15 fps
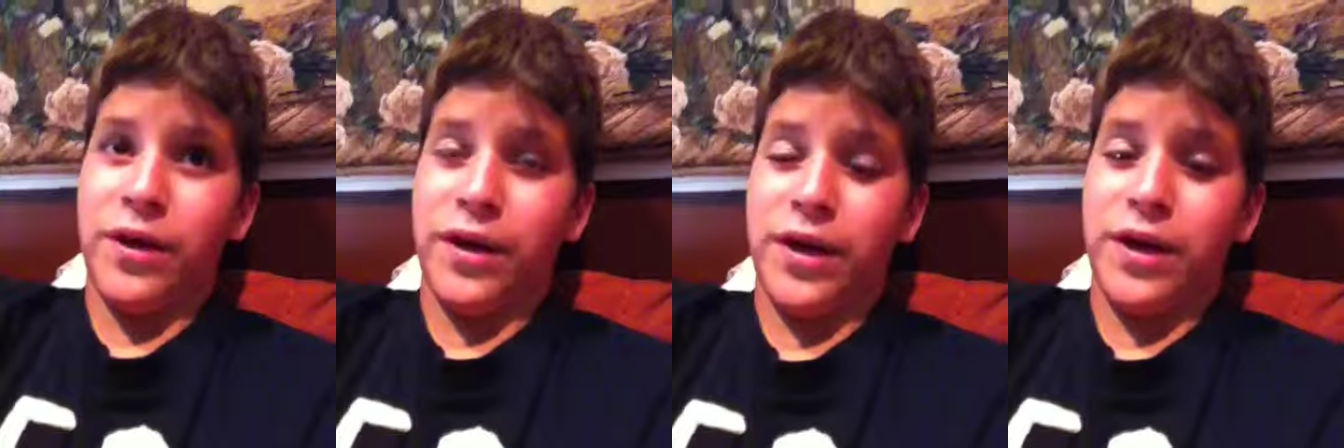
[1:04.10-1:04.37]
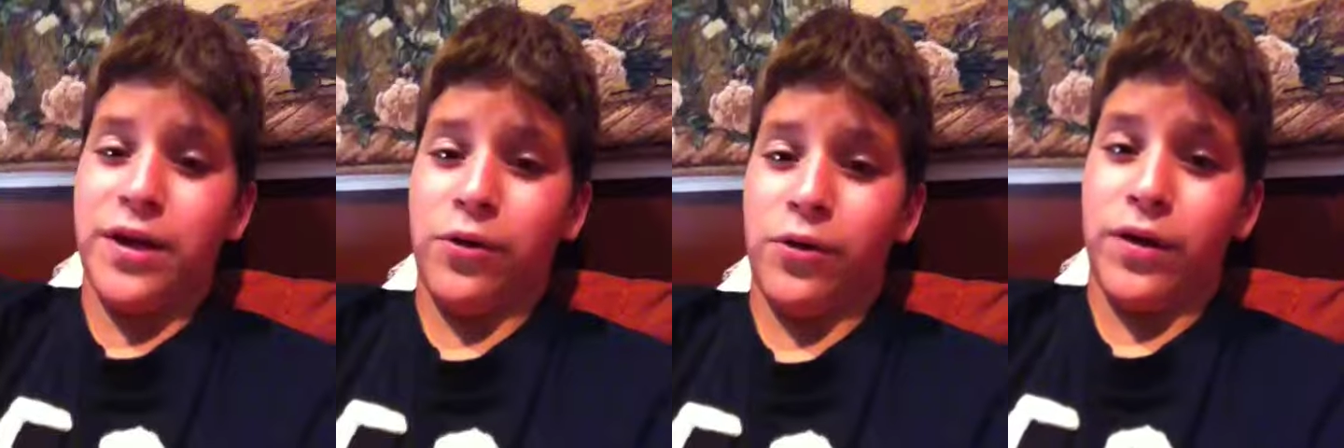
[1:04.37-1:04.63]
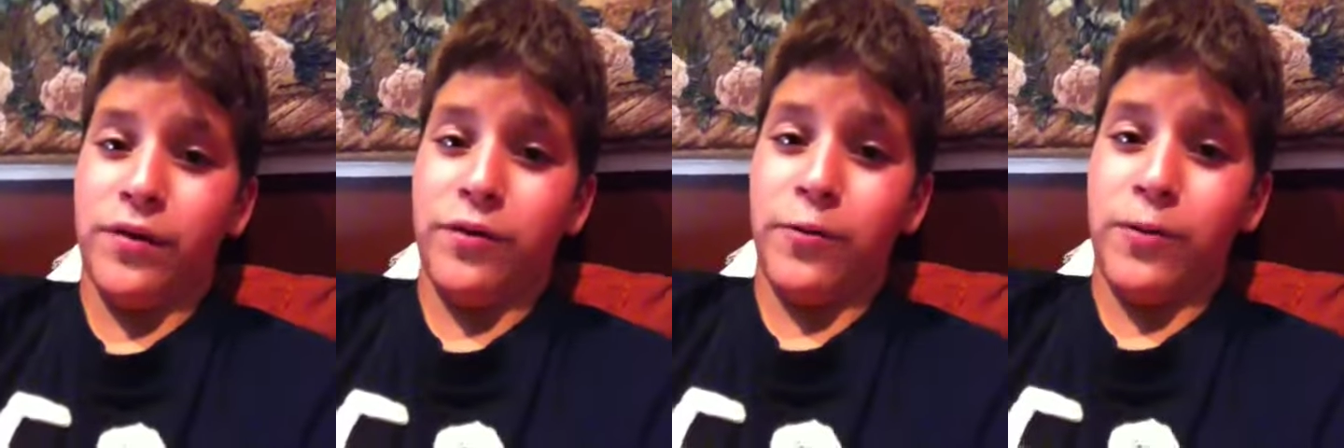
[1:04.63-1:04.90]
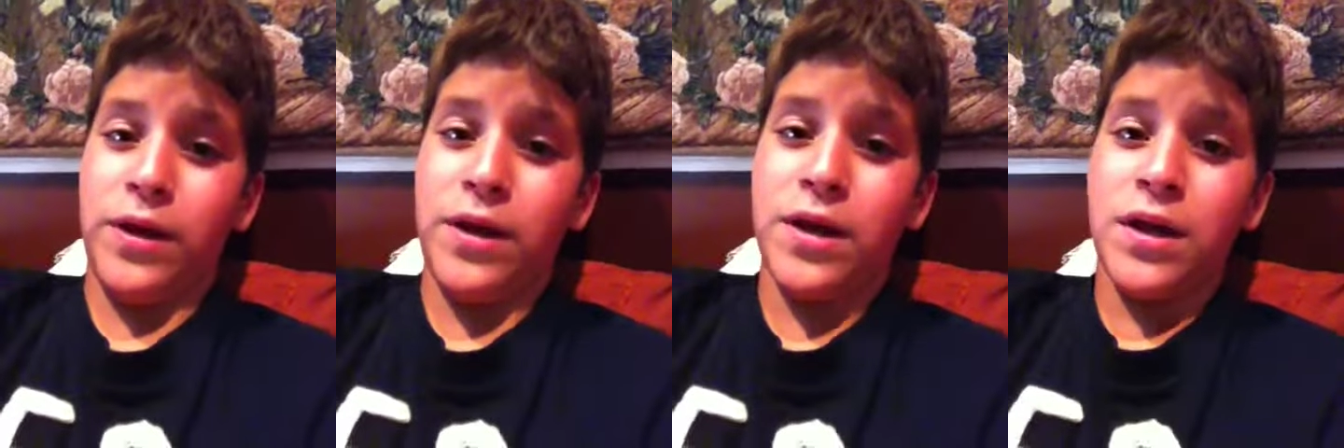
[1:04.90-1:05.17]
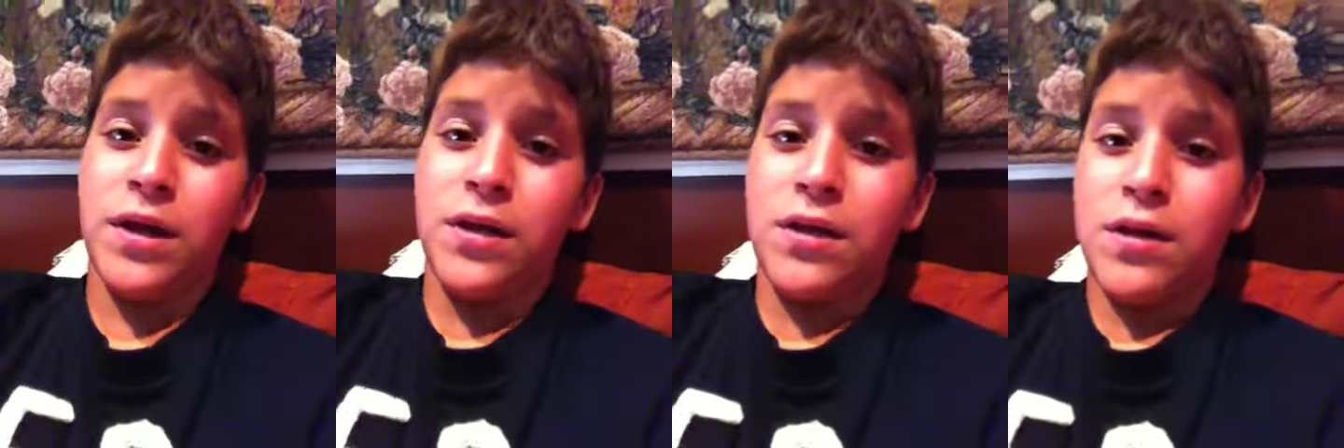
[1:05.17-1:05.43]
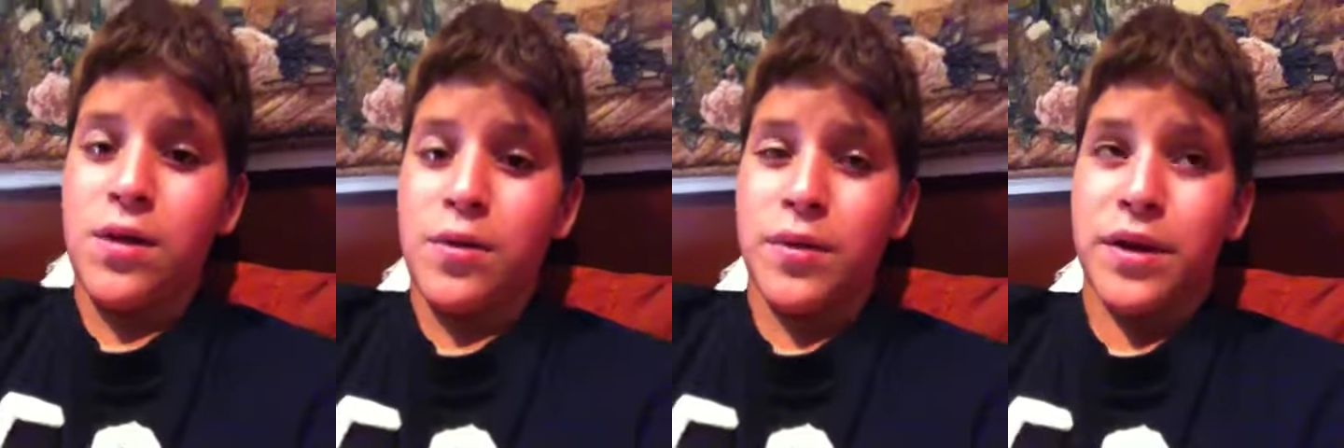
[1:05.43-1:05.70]
day or every week,
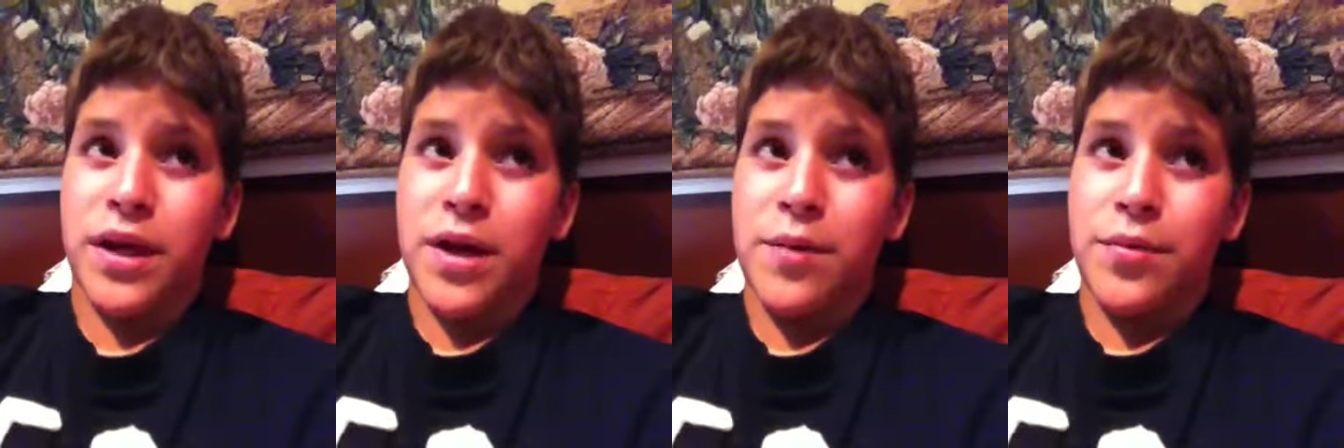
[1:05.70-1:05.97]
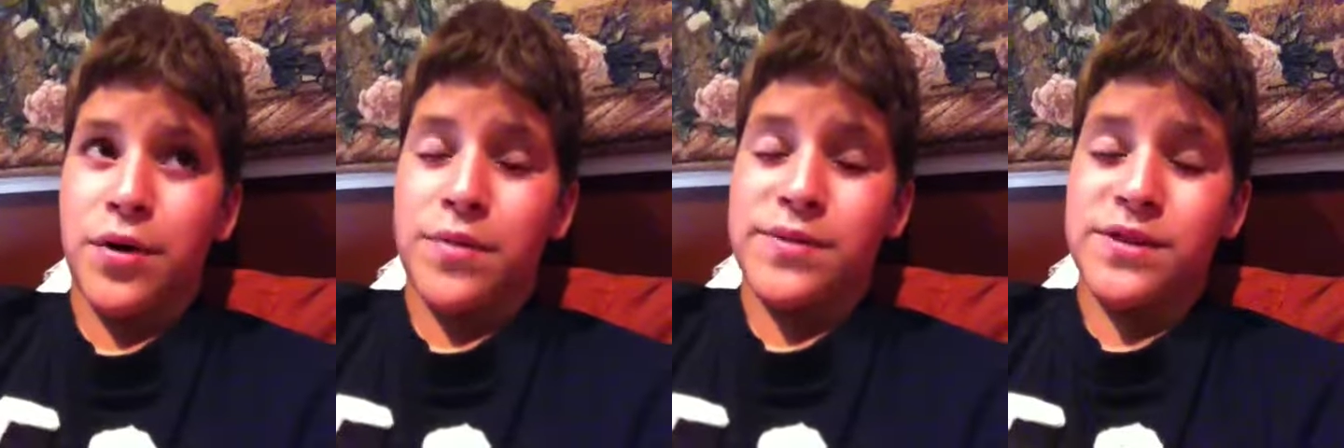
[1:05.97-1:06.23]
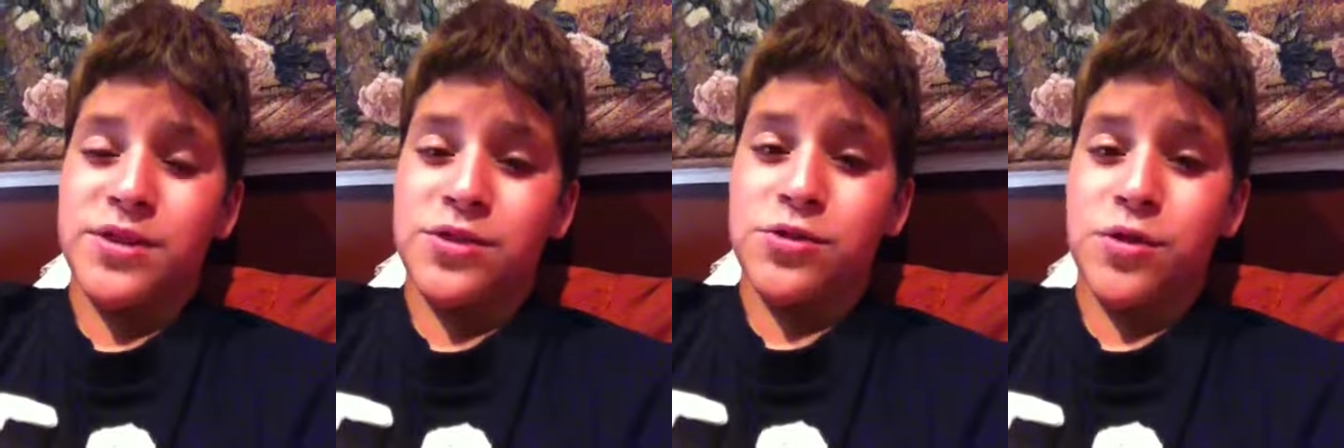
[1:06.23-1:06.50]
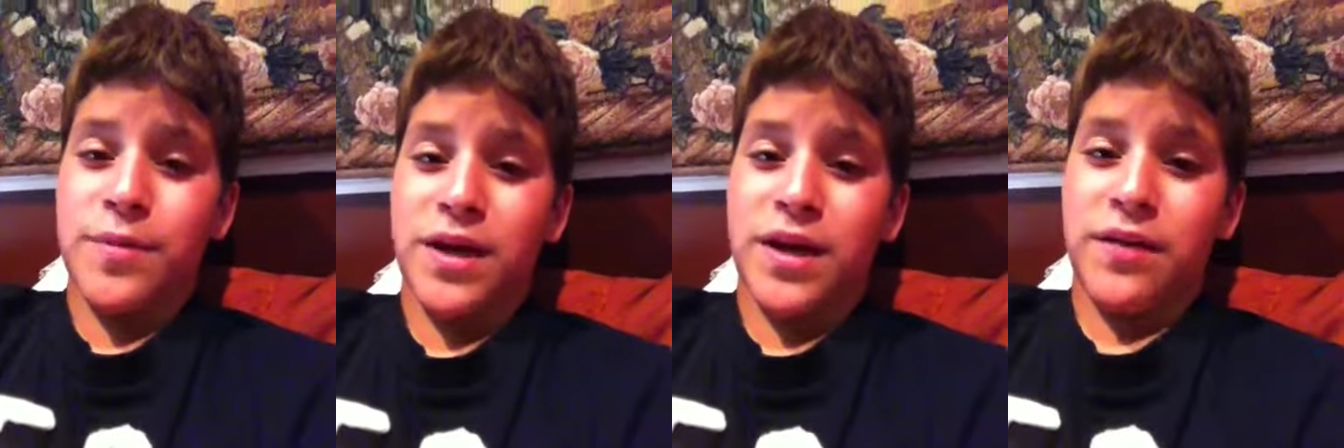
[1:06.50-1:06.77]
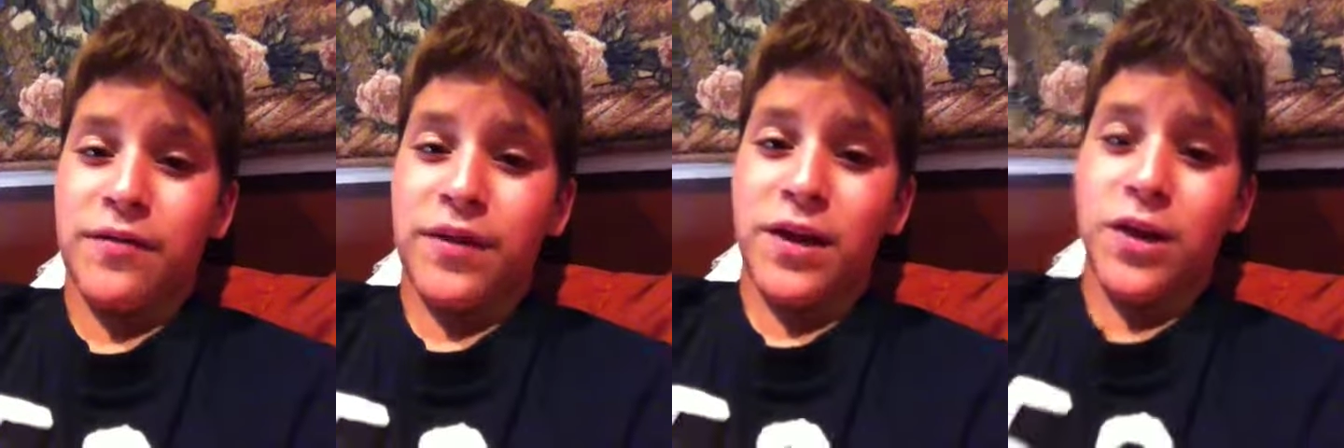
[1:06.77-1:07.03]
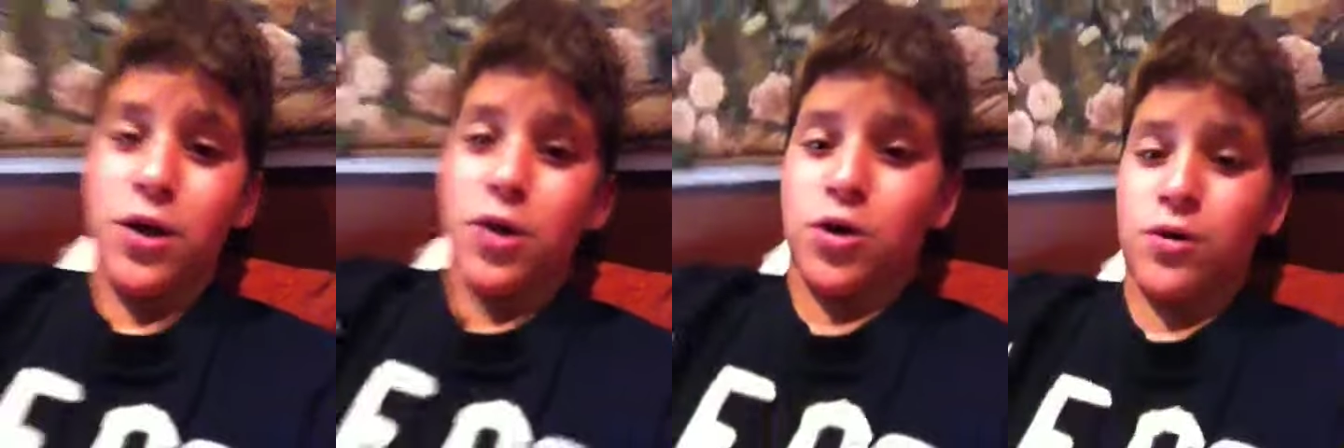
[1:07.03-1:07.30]
but I can't promise you I'll make a
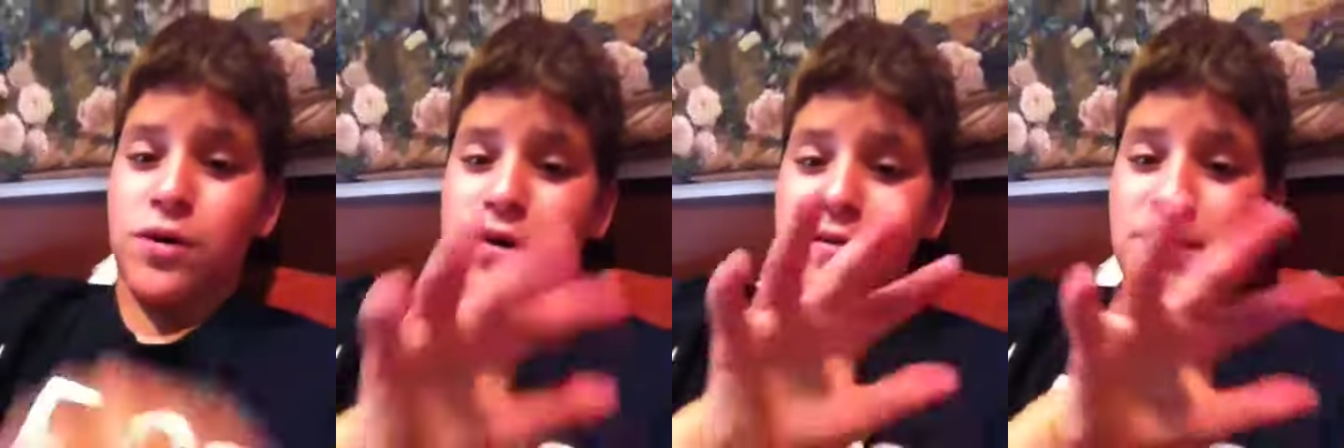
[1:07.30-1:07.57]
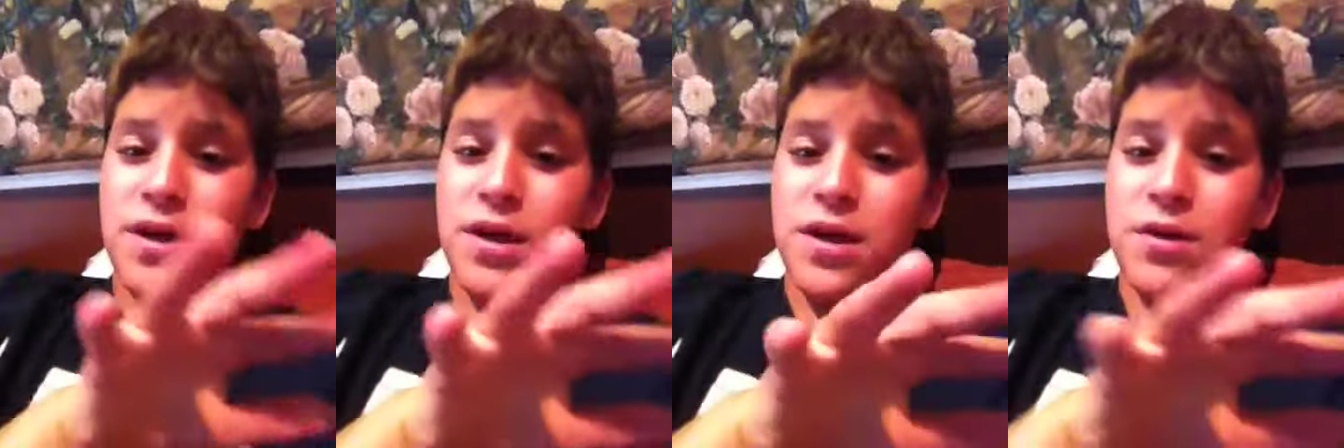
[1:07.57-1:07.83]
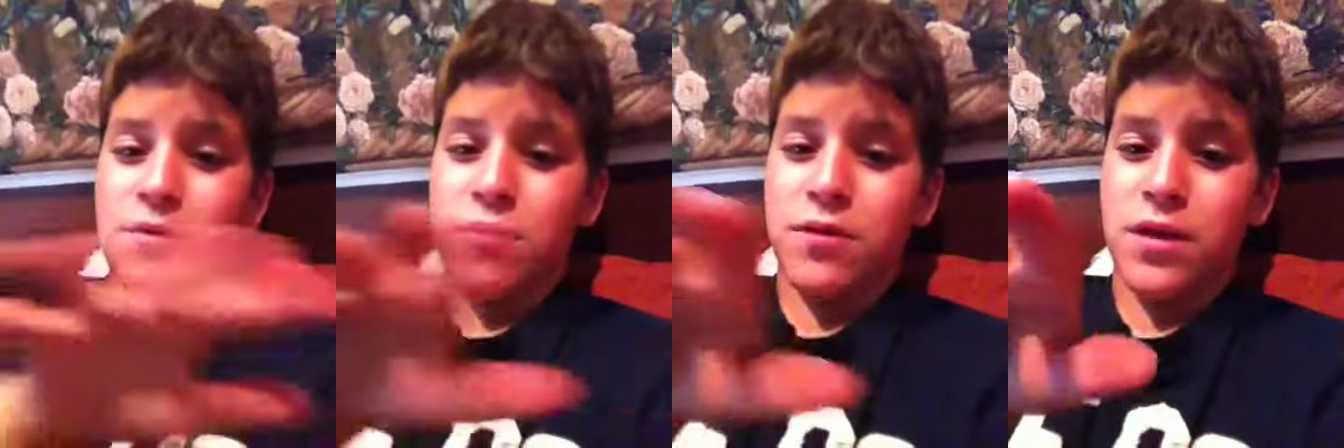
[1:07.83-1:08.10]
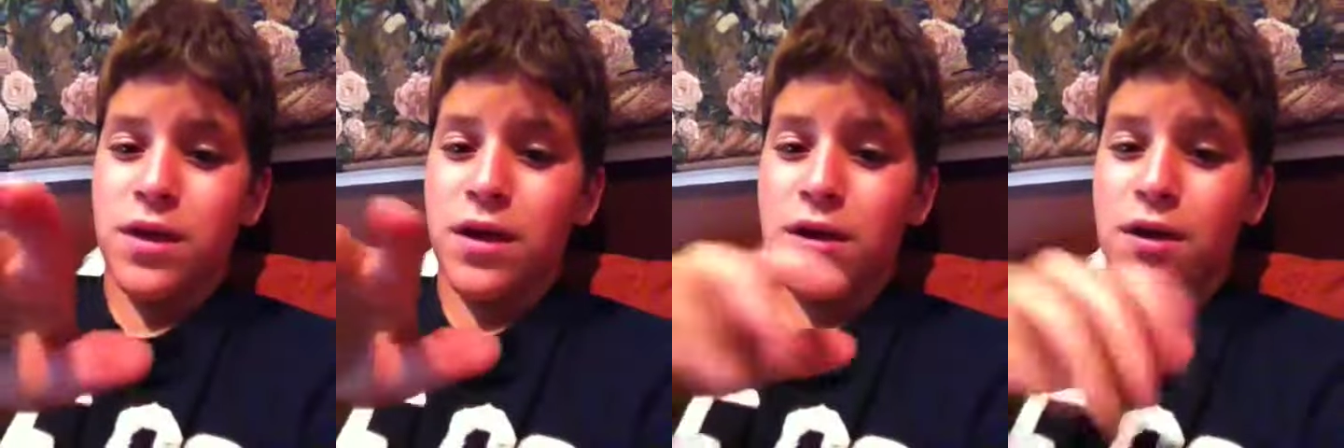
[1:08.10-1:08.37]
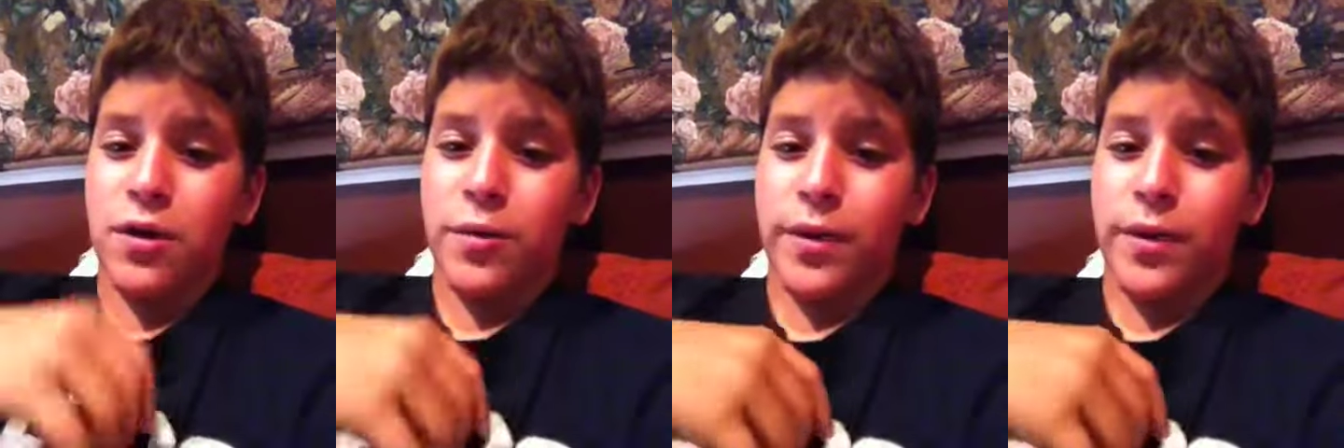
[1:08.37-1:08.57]
video every here or there.